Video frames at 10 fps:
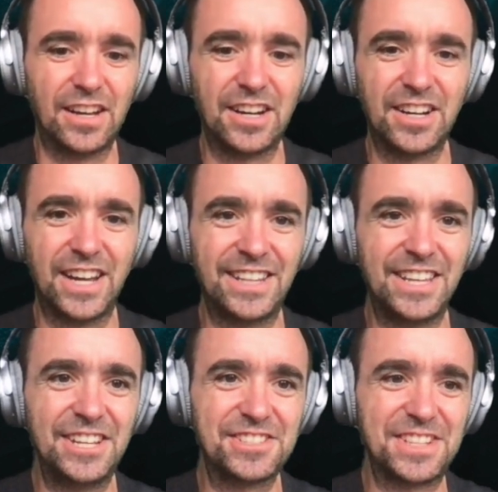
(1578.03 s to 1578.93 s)
And
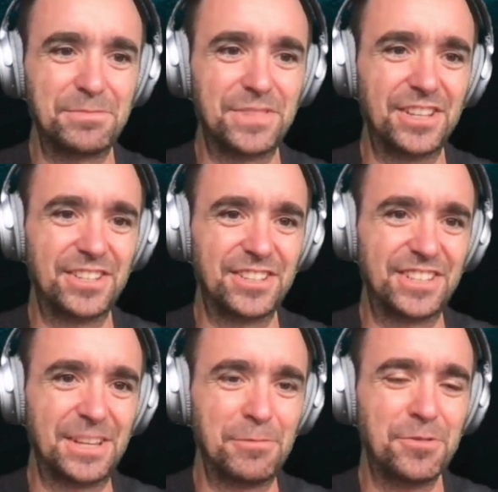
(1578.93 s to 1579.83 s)
here's
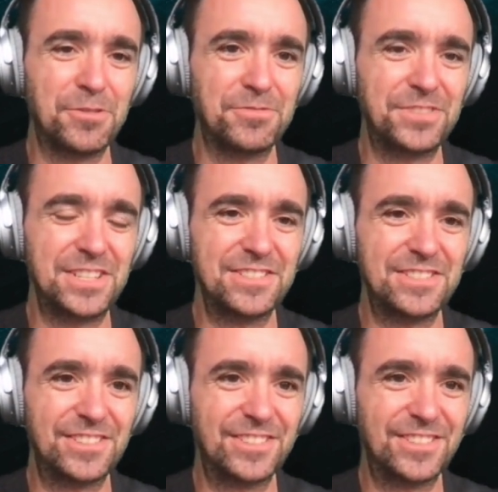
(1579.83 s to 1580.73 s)
the demo of
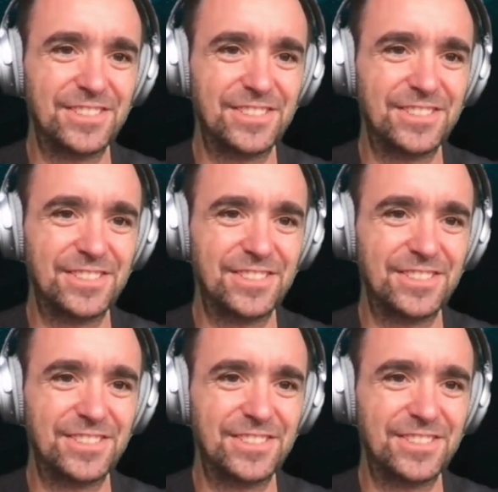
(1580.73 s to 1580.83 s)
this,